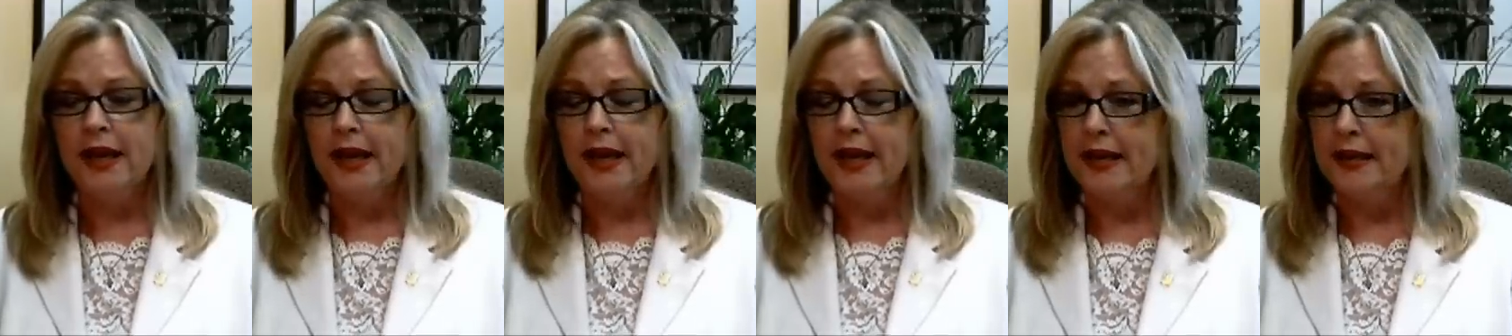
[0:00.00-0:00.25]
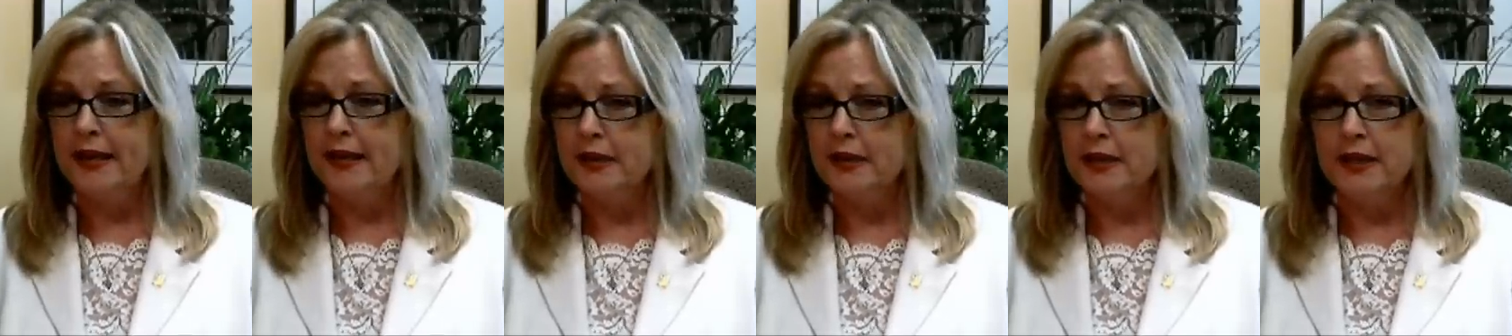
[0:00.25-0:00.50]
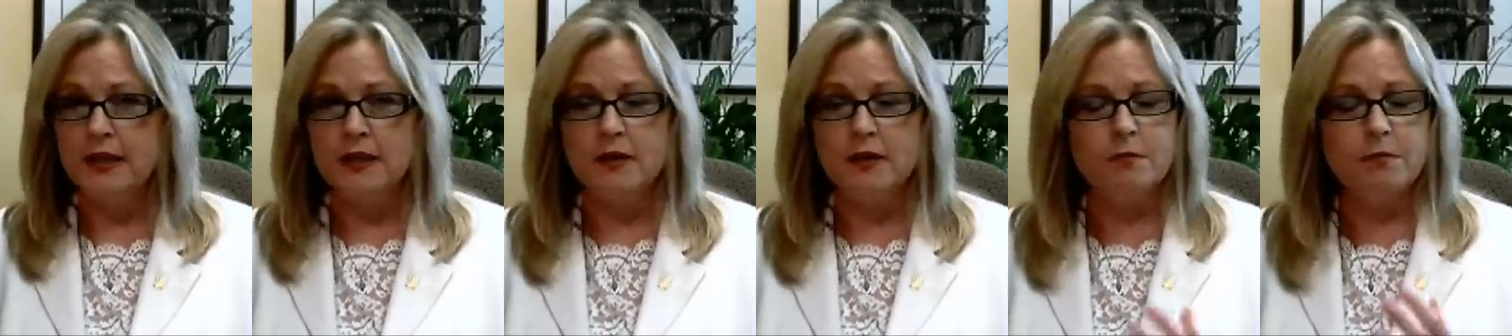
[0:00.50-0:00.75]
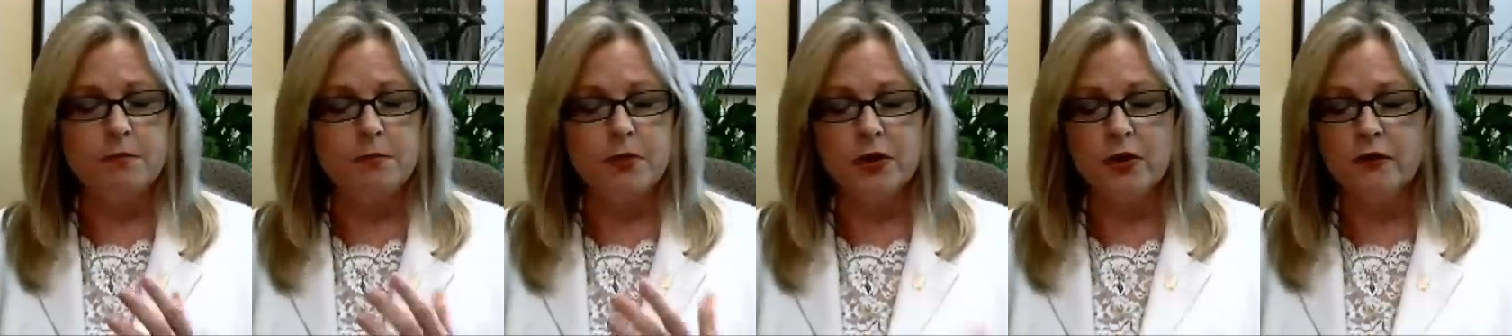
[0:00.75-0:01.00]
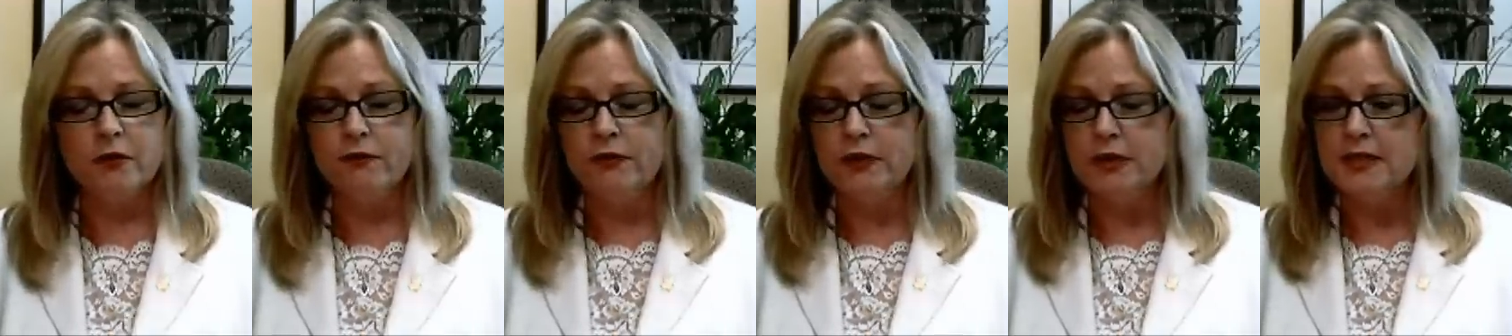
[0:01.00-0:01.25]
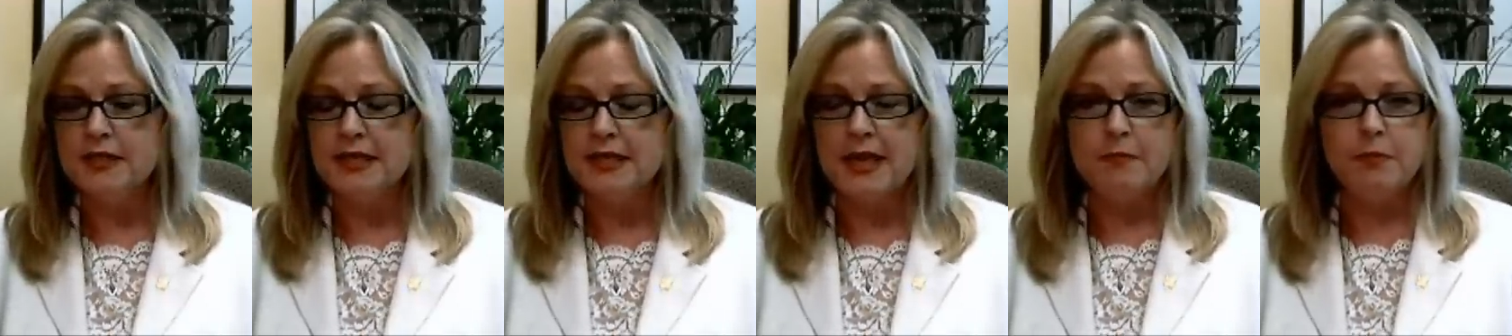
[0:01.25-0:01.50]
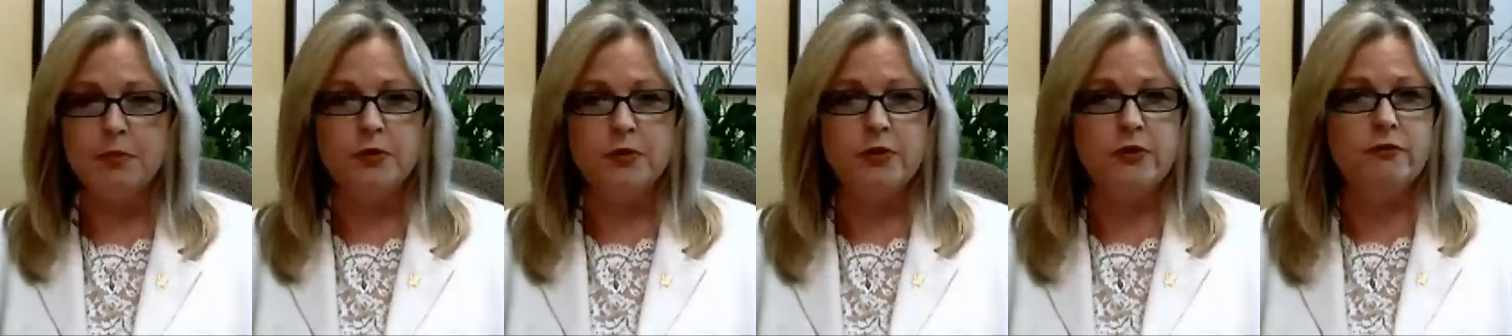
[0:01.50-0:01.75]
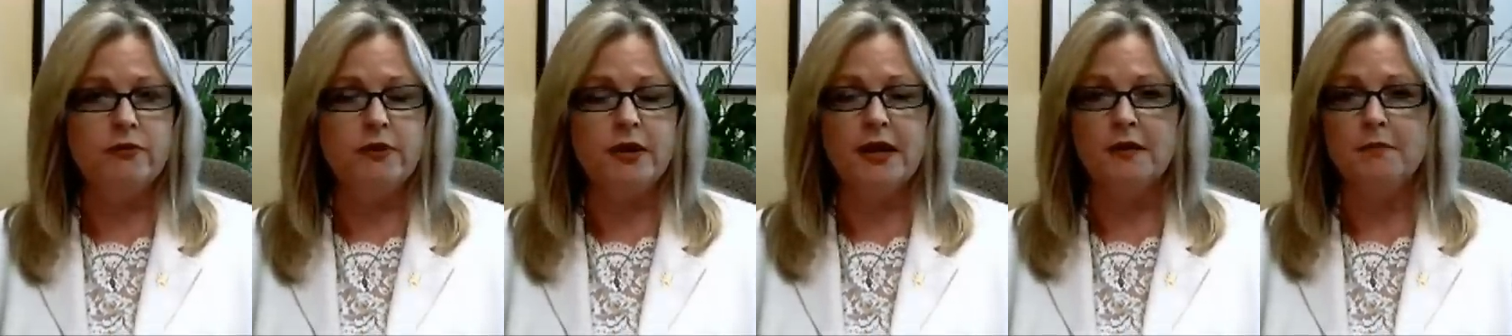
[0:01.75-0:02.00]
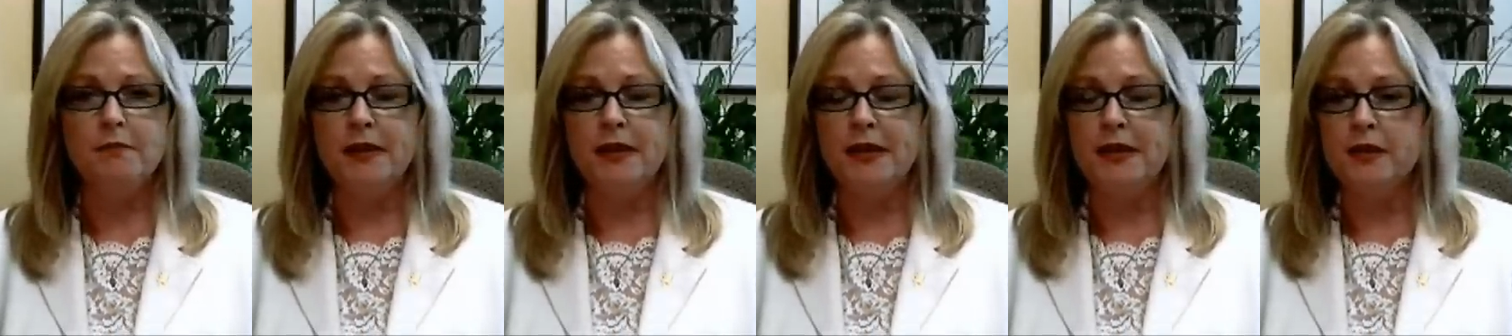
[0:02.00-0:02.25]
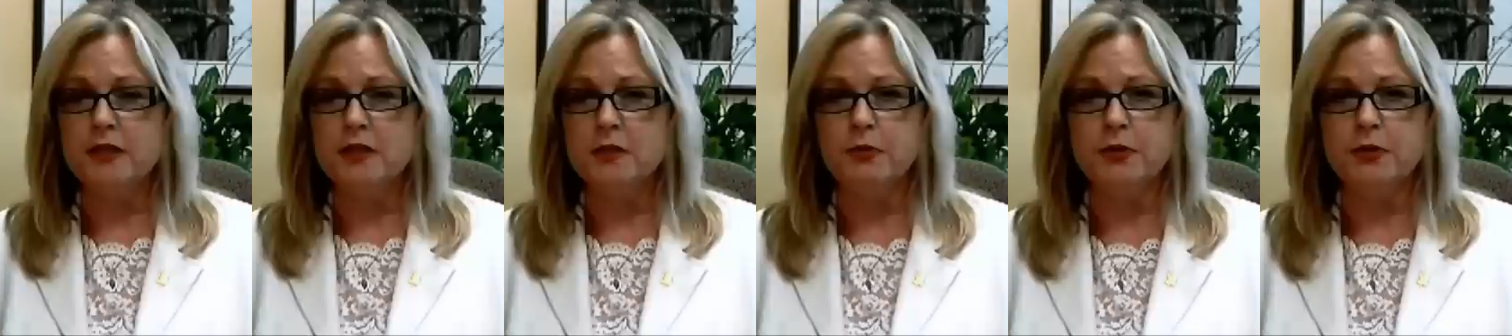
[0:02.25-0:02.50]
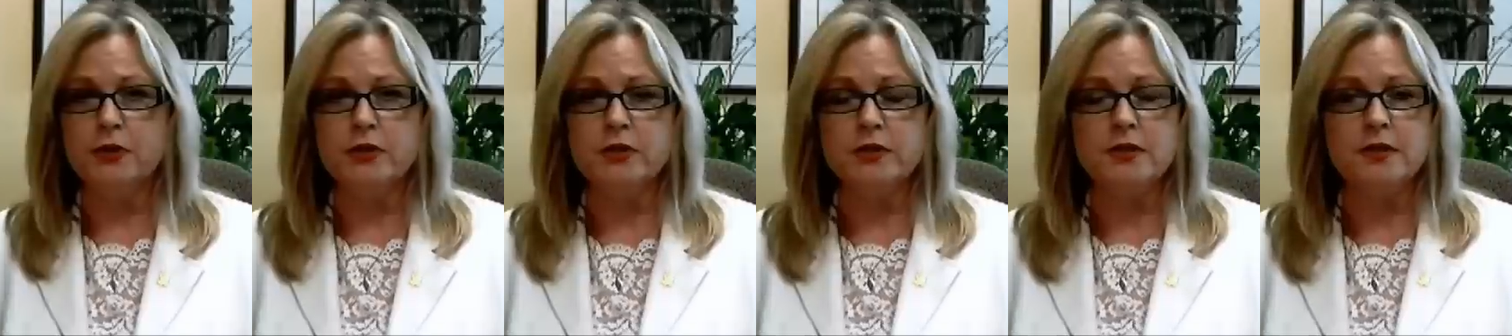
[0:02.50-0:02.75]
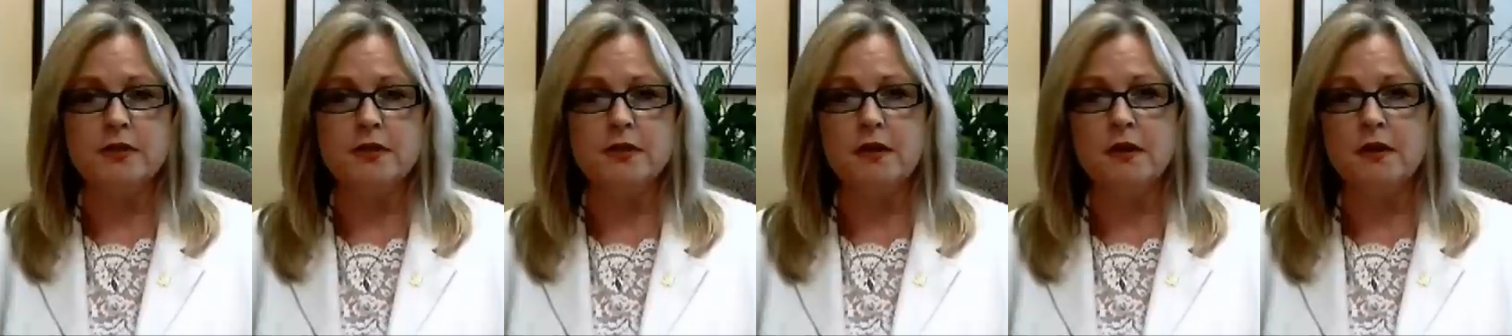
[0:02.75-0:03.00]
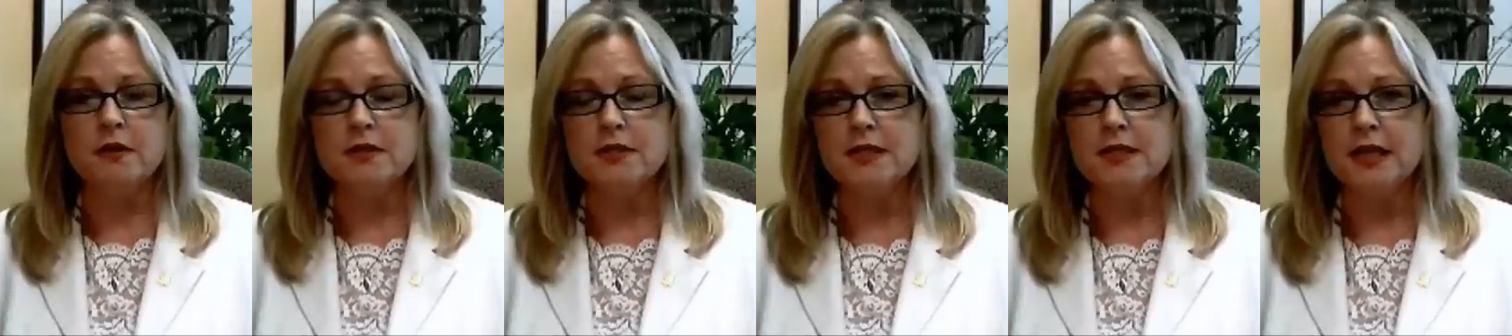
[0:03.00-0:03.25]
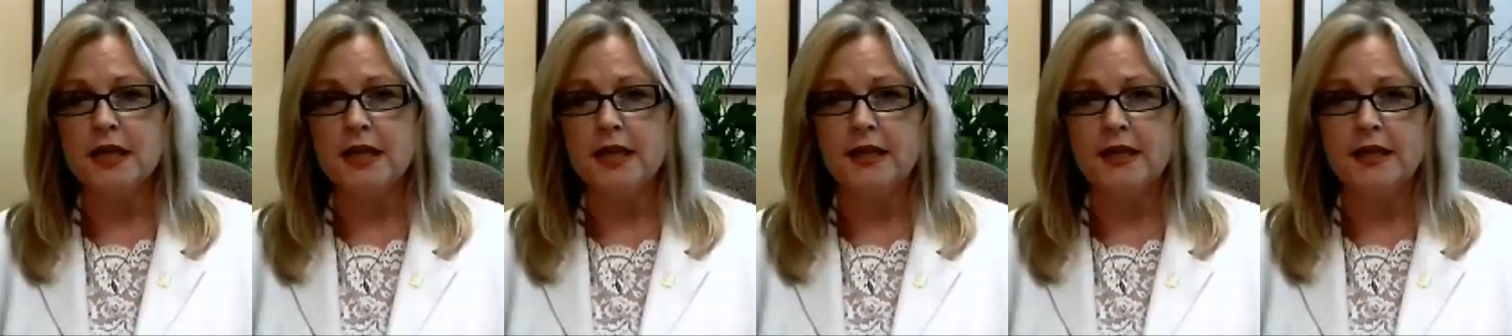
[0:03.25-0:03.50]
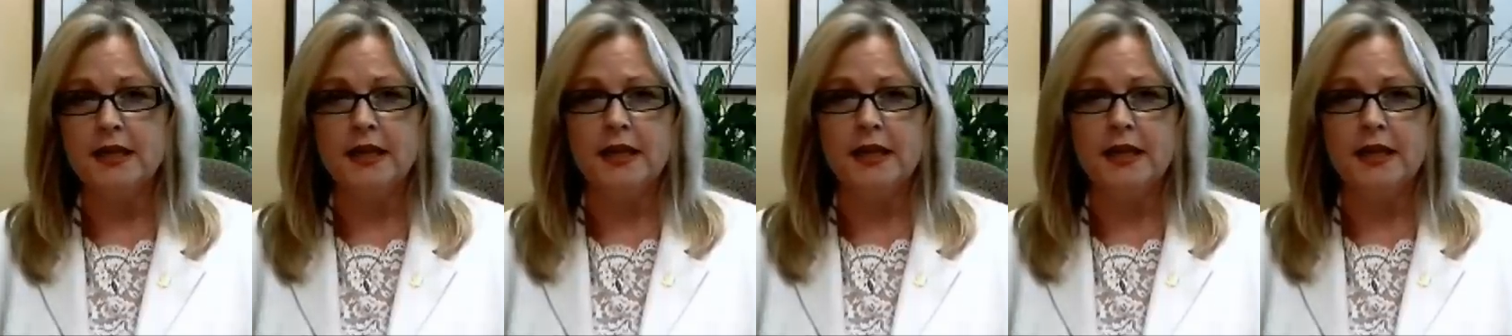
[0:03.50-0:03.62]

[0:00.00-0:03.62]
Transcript: And a perfect example, you've got a maintenance person on site,